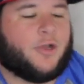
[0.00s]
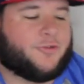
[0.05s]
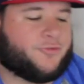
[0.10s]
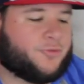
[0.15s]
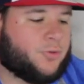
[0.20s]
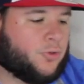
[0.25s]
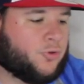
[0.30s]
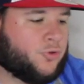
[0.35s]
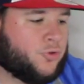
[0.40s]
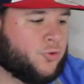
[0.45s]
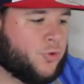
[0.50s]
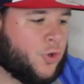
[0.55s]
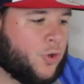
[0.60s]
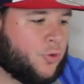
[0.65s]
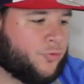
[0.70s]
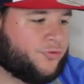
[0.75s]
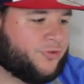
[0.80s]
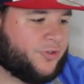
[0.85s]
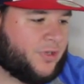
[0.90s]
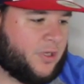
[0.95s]
So
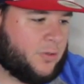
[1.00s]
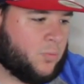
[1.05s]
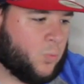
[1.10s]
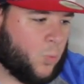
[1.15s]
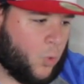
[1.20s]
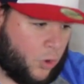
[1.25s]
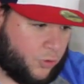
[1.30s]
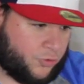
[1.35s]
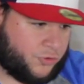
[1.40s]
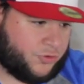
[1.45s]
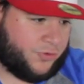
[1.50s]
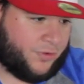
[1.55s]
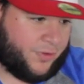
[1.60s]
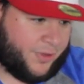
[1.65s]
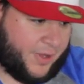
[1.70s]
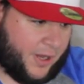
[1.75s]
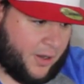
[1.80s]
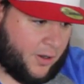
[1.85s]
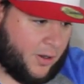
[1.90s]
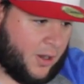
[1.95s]
kudos to Walsh
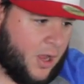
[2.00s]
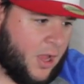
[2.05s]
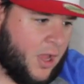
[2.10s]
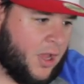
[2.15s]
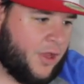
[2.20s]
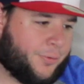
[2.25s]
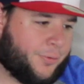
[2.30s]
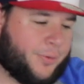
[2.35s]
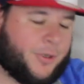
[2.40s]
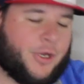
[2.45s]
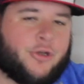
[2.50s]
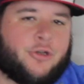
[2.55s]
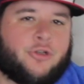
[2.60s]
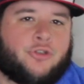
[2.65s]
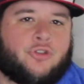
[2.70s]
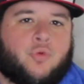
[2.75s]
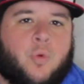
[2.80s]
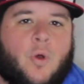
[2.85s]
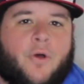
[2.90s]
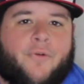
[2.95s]
there.
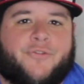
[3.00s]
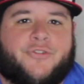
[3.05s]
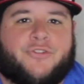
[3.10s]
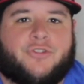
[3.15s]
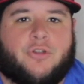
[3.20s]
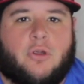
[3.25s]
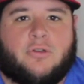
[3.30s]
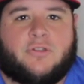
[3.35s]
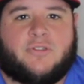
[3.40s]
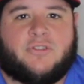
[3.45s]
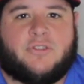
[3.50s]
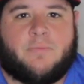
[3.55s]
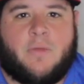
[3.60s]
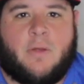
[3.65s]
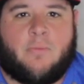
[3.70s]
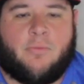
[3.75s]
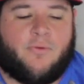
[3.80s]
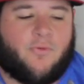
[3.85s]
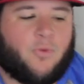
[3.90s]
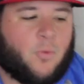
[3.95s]
312 starts as a
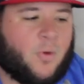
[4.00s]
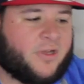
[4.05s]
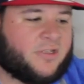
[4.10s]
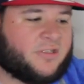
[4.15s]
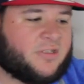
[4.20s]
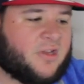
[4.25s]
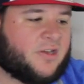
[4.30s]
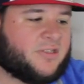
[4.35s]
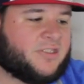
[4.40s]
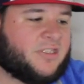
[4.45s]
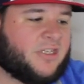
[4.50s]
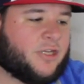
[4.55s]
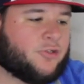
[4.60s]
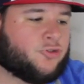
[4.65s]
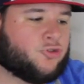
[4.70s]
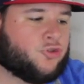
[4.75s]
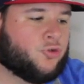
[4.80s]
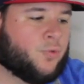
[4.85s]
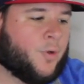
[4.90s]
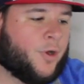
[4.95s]
member of the White Sox. He
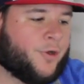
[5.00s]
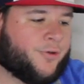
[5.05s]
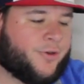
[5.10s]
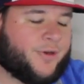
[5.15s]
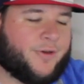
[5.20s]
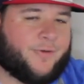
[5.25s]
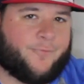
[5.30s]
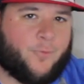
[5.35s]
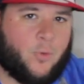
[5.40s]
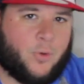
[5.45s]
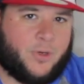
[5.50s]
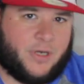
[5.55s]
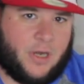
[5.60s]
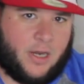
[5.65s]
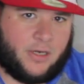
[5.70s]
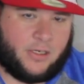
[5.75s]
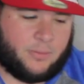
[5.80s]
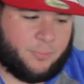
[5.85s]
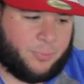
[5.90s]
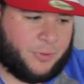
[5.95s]
had
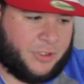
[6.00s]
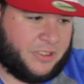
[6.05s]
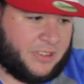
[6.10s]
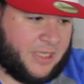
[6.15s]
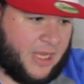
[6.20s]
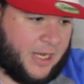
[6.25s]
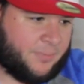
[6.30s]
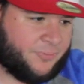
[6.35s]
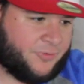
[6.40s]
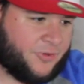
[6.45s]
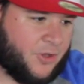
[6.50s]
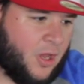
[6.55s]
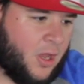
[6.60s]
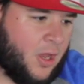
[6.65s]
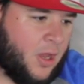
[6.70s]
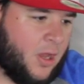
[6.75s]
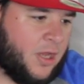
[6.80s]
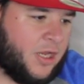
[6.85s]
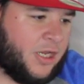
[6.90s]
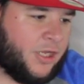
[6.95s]
249 complete games.
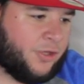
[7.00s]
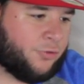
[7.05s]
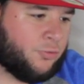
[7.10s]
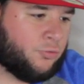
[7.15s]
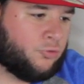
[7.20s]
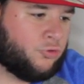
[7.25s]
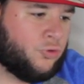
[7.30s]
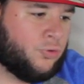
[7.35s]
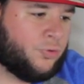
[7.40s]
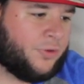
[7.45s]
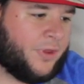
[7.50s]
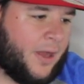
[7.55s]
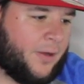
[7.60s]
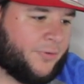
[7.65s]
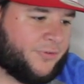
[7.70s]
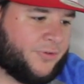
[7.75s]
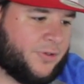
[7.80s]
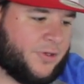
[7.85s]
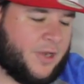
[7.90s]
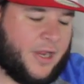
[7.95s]
He threw
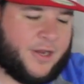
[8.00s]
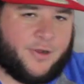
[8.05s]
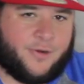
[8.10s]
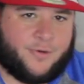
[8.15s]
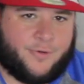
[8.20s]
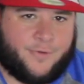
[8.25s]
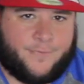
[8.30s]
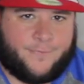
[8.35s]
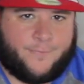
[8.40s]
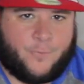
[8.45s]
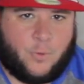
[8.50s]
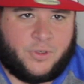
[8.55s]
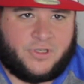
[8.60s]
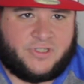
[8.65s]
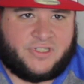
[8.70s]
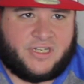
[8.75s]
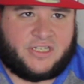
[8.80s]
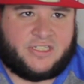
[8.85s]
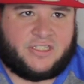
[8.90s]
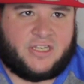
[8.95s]

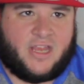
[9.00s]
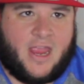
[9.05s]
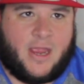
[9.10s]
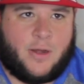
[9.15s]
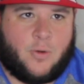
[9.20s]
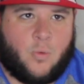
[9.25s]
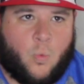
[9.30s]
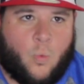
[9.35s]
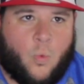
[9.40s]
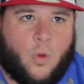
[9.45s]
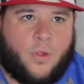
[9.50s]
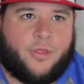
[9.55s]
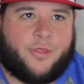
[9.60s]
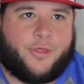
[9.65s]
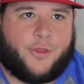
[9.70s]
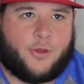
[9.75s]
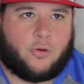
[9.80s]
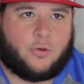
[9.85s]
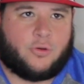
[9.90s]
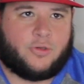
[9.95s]
2,946 and
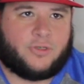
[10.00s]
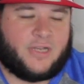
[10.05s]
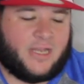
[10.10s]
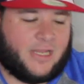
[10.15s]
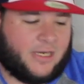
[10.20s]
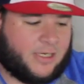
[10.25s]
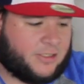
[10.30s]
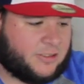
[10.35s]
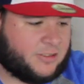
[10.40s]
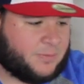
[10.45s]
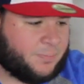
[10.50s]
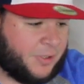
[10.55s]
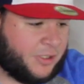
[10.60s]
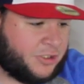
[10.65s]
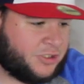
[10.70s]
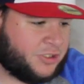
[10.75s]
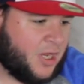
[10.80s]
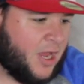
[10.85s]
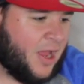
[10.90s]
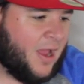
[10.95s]
one-third innings
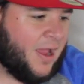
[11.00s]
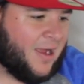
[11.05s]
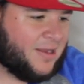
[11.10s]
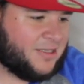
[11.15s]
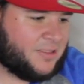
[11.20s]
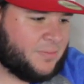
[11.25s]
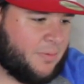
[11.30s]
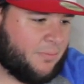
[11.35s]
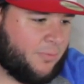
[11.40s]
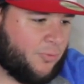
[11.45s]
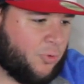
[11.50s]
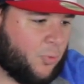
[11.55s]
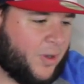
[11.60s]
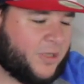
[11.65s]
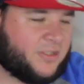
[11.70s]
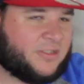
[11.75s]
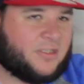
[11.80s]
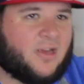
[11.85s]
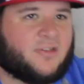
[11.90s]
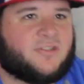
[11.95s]
pitched as a member of the
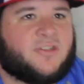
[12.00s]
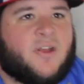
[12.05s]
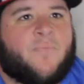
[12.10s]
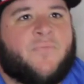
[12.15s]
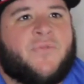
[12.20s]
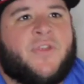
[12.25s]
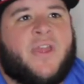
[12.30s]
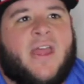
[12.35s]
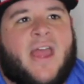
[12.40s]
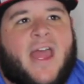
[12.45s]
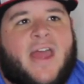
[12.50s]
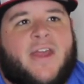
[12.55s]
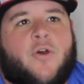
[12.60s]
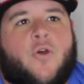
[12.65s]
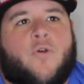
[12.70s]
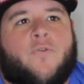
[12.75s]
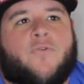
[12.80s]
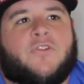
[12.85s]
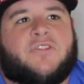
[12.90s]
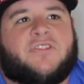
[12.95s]
White Sox.
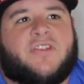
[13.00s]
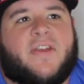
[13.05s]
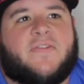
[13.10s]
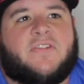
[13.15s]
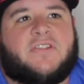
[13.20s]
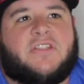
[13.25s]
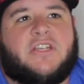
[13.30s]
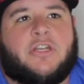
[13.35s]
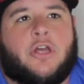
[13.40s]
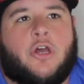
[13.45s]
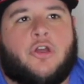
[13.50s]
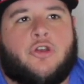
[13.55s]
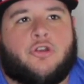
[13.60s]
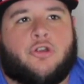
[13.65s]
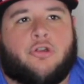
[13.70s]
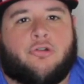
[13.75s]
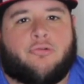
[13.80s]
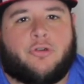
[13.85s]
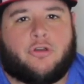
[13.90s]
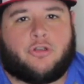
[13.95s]
Had over
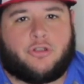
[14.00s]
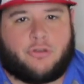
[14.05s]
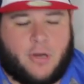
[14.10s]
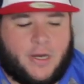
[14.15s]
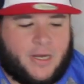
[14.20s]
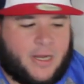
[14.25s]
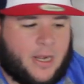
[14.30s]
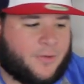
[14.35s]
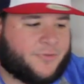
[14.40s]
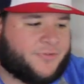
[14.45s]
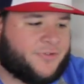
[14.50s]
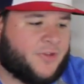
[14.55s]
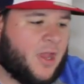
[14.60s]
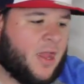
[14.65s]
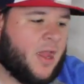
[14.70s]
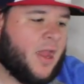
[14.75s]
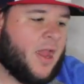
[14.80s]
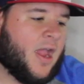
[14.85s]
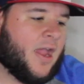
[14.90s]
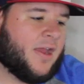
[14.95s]
1,700 career strikeouts
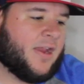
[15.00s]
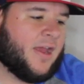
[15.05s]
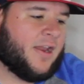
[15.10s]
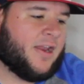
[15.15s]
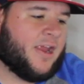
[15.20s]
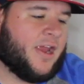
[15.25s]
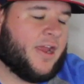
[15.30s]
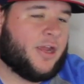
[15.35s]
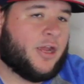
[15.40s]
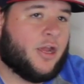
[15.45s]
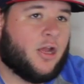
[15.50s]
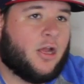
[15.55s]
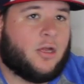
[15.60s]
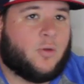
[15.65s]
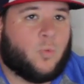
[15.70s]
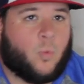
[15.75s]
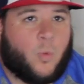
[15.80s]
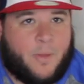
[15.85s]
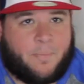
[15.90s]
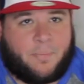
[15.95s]
and had a
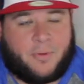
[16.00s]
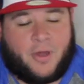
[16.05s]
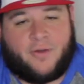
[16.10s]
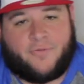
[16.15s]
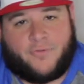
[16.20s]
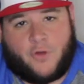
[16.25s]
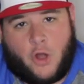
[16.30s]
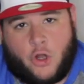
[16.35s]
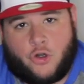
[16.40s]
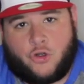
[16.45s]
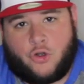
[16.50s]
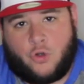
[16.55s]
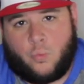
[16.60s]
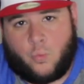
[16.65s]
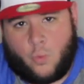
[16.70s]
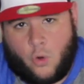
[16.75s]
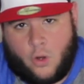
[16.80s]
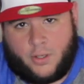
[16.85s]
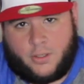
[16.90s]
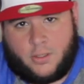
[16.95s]
whip of under
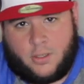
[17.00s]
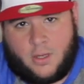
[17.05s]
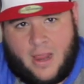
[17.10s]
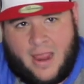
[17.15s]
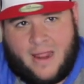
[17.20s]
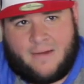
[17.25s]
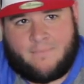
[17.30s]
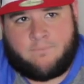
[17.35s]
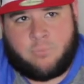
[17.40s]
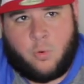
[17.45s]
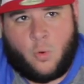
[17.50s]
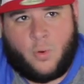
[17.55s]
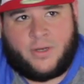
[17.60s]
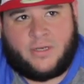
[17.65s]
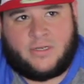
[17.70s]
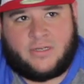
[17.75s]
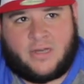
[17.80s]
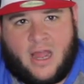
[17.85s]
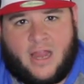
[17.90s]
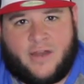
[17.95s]
1 at
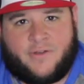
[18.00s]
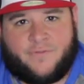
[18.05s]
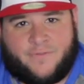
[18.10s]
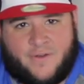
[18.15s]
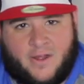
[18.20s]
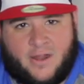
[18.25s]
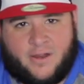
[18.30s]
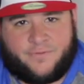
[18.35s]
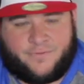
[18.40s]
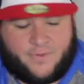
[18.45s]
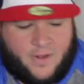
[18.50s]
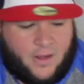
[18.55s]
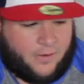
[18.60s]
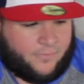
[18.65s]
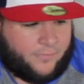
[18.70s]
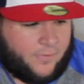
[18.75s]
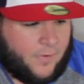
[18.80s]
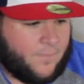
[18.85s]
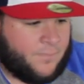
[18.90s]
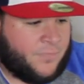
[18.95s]

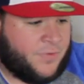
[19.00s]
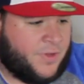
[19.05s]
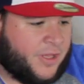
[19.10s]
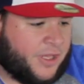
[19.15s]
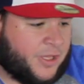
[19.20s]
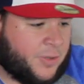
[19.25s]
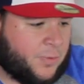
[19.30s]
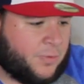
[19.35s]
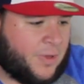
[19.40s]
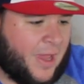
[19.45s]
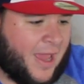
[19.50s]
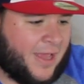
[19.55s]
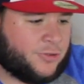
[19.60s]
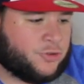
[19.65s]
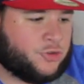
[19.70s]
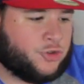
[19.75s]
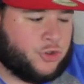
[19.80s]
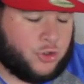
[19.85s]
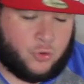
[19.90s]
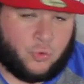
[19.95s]
.955. He
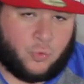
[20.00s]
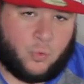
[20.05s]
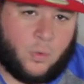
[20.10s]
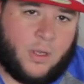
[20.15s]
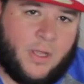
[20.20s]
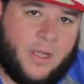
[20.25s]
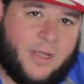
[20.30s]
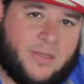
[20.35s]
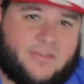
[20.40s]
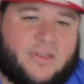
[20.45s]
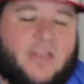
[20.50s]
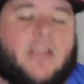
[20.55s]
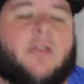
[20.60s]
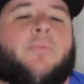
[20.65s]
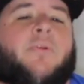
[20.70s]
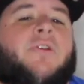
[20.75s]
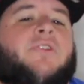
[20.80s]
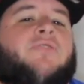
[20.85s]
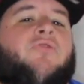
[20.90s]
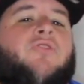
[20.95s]
had 2
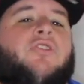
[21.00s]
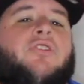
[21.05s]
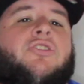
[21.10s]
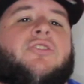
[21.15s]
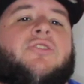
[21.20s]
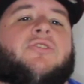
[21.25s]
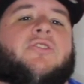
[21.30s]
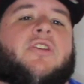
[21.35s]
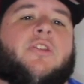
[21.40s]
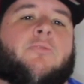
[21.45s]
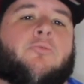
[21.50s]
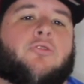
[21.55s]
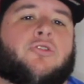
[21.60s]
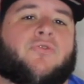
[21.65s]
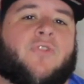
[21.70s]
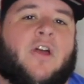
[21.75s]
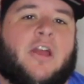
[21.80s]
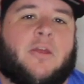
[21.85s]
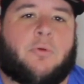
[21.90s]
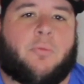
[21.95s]
second-place finishes in the
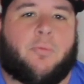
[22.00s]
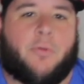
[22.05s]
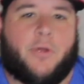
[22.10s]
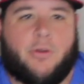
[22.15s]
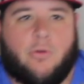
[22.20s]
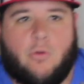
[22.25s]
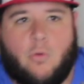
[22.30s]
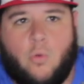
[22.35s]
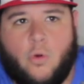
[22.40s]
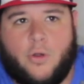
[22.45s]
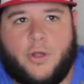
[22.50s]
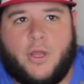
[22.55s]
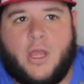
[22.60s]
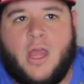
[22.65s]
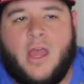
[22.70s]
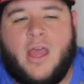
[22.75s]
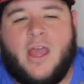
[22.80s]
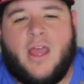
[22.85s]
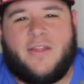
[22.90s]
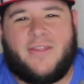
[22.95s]
Most Valuable Player Award.
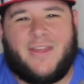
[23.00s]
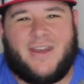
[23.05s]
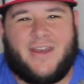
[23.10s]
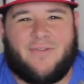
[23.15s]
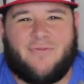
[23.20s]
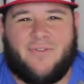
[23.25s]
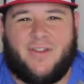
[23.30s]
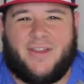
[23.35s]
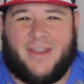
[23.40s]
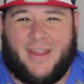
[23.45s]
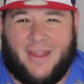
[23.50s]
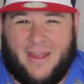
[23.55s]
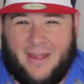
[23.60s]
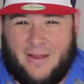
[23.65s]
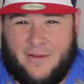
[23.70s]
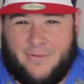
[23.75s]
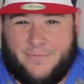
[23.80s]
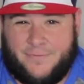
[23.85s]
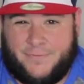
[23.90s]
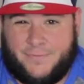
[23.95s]
They didn't really
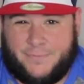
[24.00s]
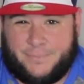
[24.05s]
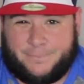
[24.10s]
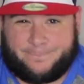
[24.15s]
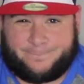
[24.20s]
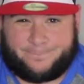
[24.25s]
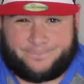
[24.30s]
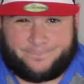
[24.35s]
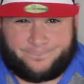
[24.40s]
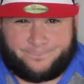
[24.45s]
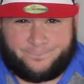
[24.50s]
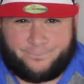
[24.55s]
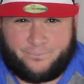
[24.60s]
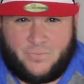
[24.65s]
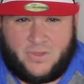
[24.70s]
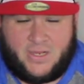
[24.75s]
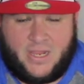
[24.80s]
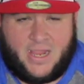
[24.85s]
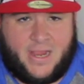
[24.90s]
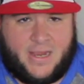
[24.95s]
have
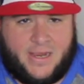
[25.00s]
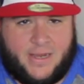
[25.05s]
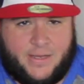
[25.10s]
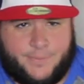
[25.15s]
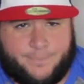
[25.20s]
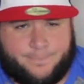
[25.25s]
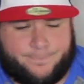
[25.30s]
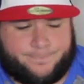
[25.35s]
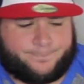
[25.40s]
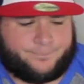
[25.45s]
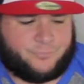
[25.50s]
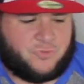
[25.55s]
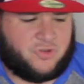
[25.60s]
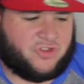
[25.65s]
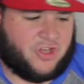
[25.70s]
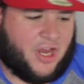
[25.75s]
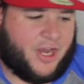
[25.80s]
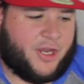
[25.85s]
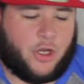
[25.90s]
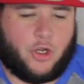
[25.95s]
a
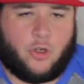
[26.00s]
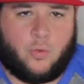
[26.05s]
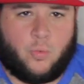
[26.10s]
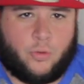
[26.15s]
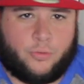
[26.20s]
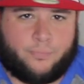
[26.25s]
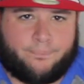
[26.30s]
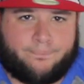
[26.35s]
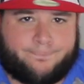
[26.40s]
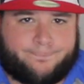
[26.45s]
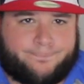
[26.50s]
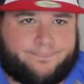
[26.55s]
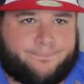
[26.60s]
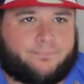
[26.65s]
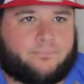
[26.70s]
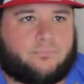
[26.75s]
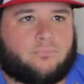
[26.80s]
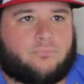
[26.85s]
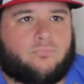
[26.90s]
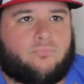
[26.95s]
Cy Young Award,
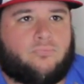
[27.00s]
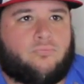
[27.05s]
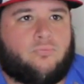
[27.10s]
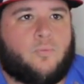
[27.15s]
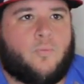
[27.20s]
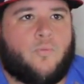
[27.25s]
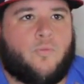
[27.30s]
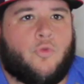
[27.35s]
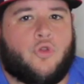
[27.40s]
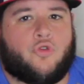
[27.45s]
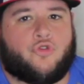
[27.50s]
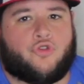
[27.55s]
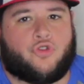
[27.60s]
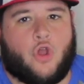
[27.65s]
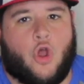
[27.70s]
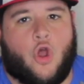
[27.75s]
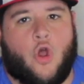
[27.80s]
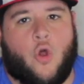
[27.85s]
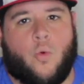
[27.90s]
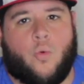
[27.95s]

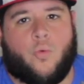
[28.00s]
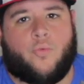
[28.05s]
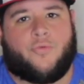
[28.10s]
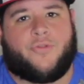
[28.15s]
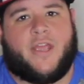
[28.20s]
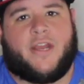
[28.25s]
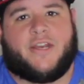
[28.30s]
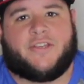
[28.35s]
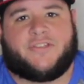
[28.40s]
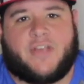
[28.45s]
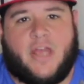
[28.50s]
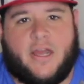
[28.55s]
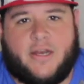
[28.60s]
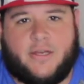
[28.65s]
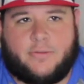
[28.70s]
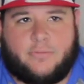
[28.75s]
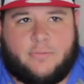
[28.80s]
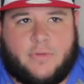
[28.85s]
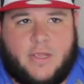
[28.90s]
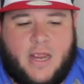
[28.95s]
so they
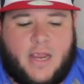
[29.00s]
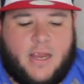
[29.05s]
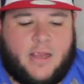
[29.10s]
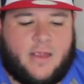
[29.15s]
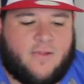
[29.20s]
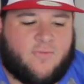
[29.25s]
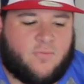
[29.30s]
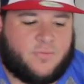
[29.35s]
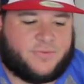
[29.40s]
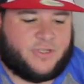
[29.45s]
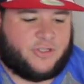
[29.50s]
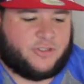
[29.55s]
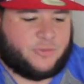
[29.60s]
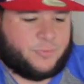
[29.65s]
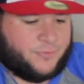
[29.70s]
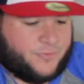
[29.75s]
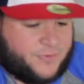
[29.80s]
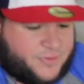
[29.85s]
decided that, hey, everyone's eligible